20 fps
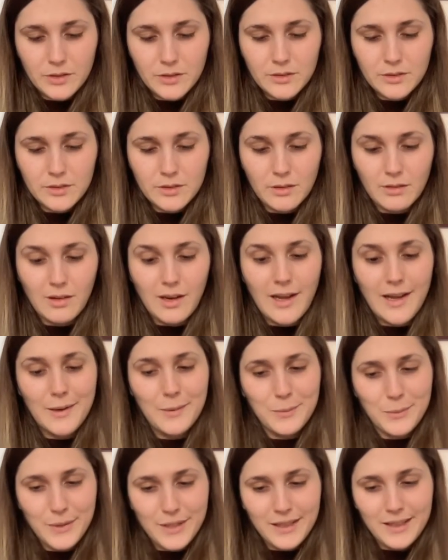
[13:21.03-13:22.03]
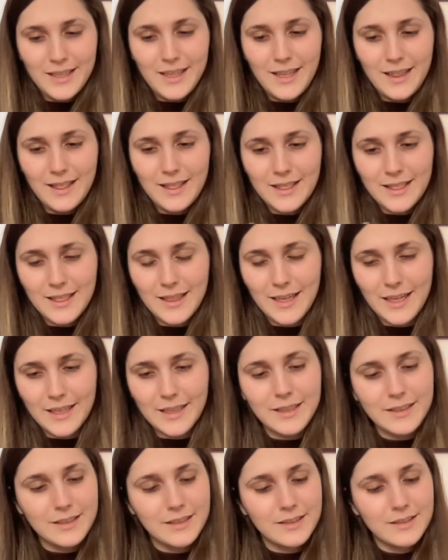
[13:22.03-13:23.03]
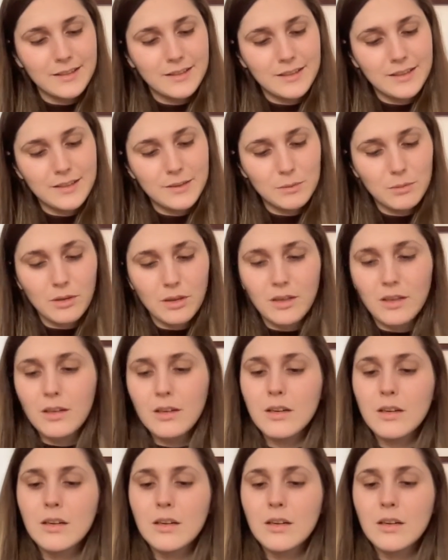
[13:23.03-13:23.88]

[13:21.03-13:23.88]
So I really liked this one.